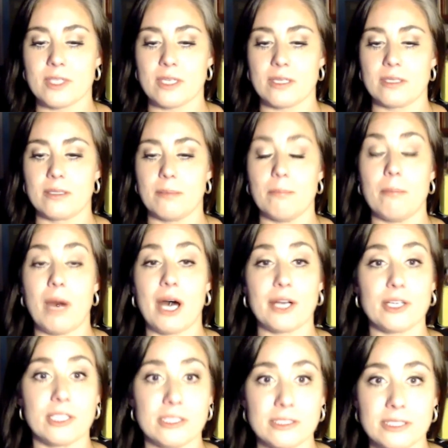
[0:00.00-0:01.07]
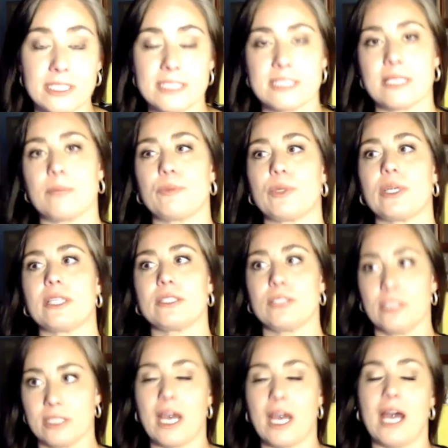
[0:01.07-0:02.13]
modern, contemporary
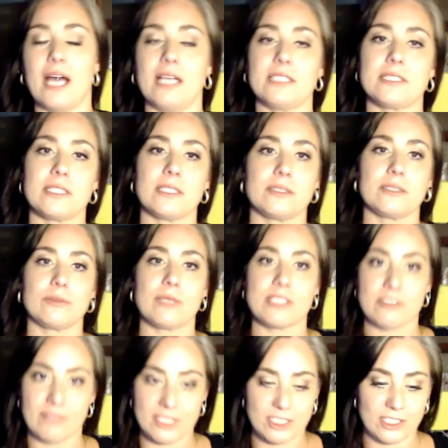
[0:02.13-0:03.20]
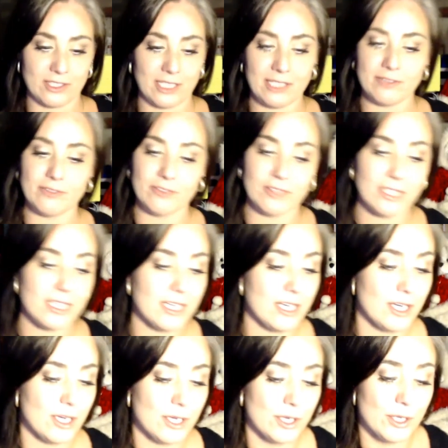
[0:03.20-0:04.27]
look at reservation life.
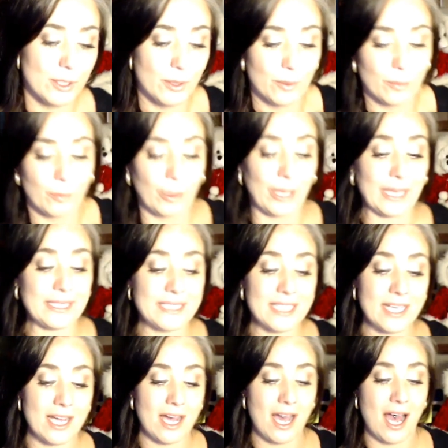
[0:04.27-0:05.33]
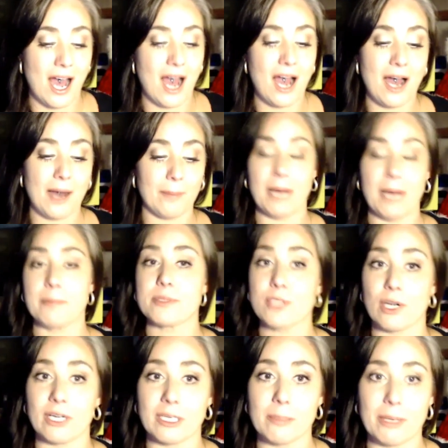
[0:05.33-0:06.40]
But I'm
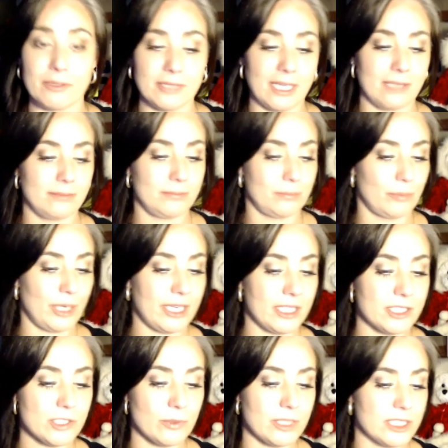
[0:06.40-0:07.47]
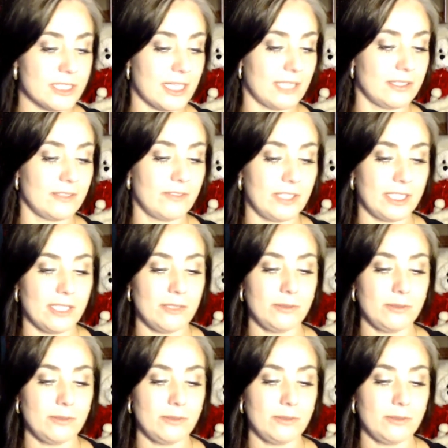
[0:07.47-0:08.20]
sorry about that breakage we just had in the video.